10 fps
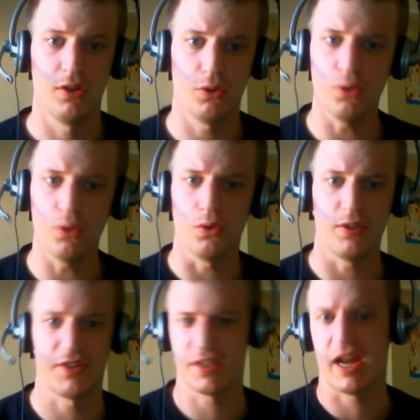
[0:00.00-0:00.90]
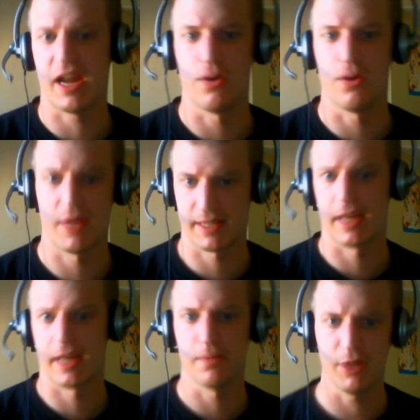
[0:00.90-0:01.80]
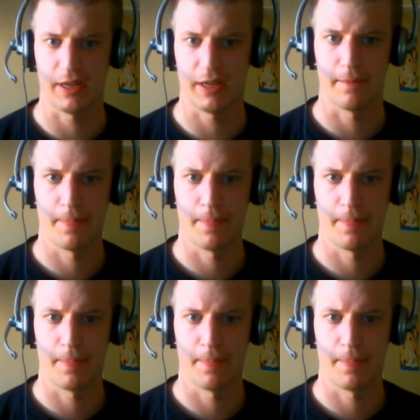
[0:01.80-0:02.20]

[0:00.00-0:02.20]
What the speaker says: Google is this guy who has a lot of money.